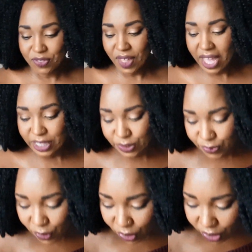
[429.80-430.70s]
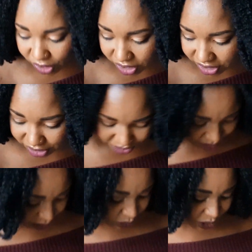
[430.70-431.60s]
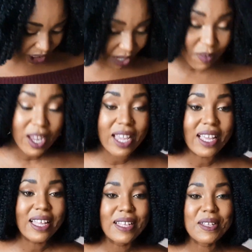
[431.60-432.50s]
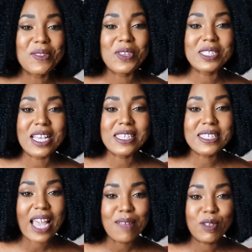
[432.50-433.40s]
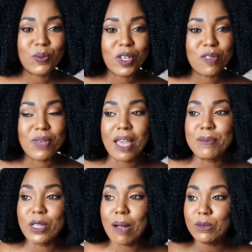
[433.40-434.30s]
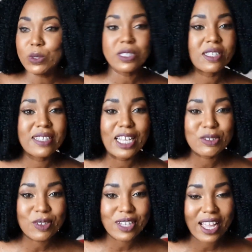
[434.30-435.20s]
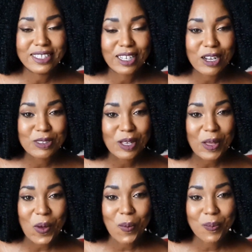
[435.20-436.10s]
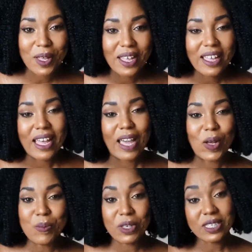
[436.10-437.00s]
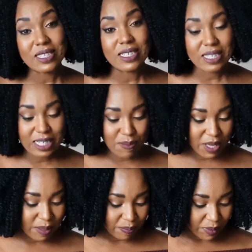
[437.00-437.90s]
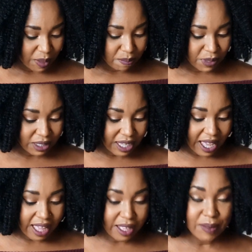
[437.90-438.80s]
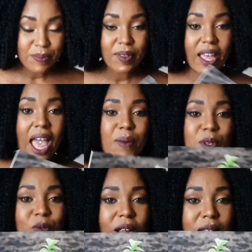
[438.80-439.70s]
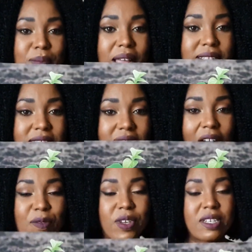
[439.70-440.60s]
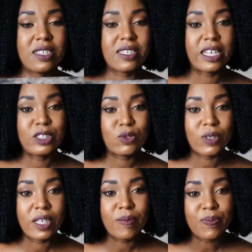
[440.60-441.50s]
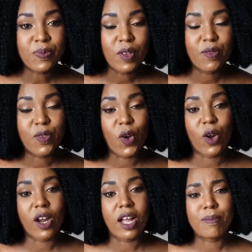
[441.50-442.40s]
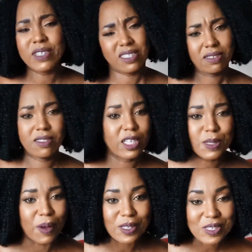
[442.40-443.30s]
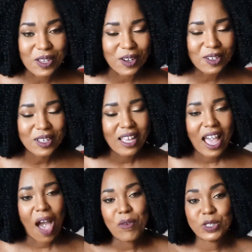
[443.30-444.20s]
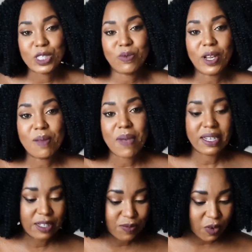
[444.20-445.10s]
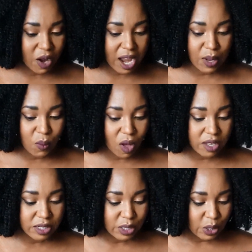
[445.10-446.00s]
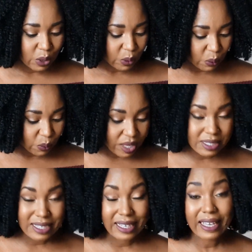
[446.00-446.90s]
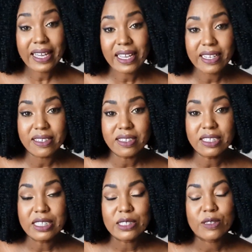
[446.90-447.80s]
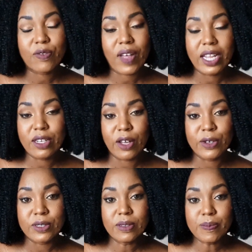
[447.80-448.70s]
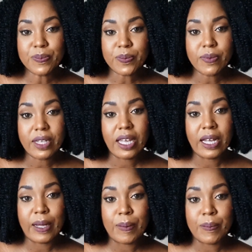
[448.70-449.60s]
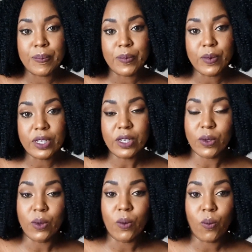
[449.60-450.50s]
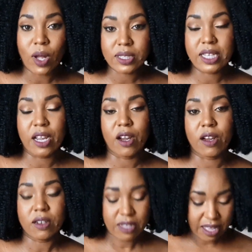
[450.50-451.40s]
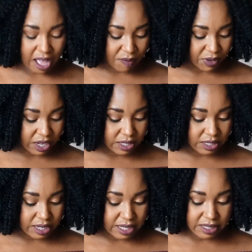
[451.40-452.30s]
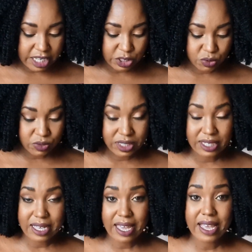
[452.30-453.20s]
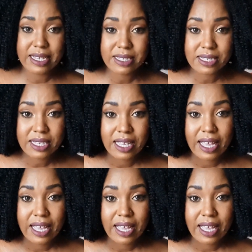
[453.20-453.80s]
Thanks for sharing this excitement with me. I'm losing the natural light here, so I hope you can still see me. But yeah, I would recommend African Ancestry for this is not sponsored. I would just recommend it for anyone who is keen to find out you know, what their African ancestry is.